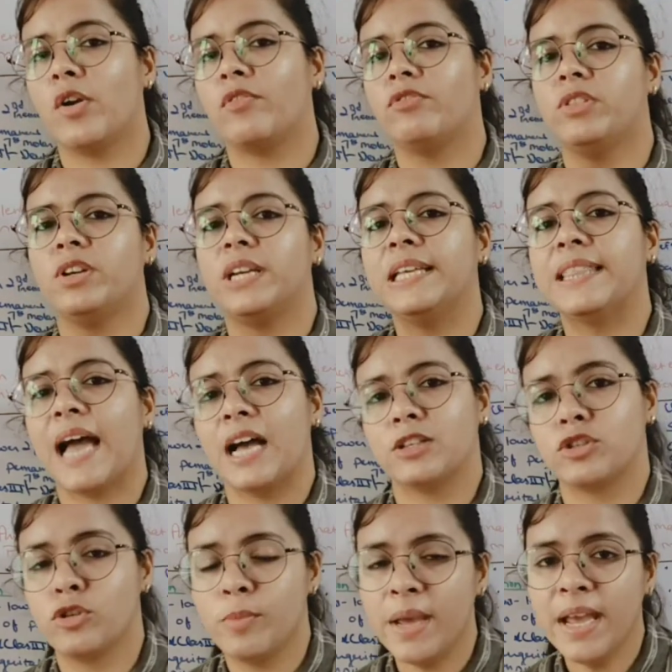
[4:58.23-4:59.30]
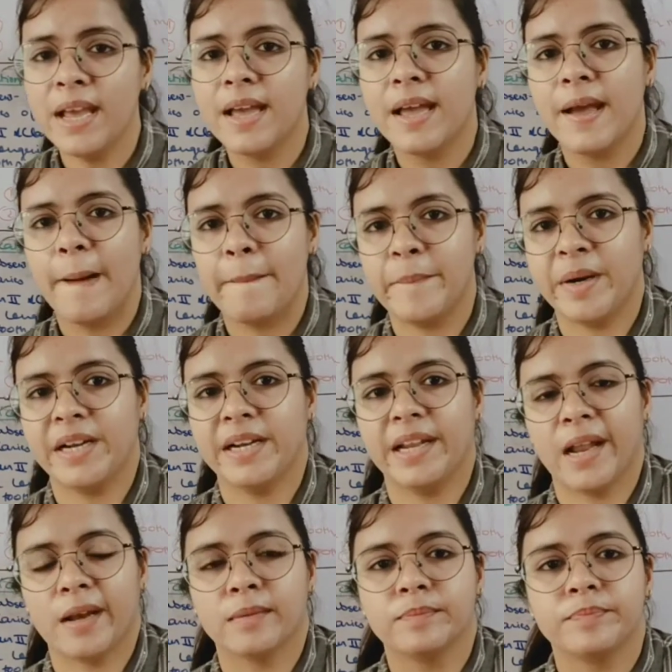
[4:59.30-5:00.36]
all of the teeth has to be
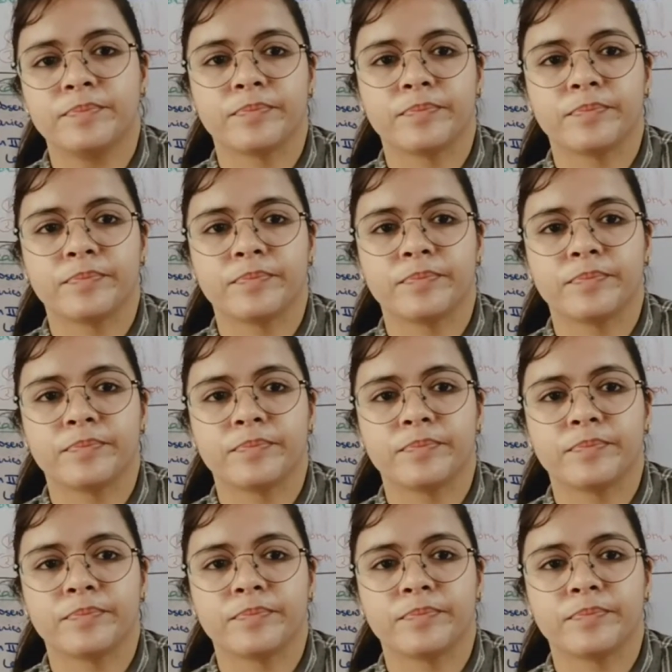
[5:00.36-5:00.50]
maintained.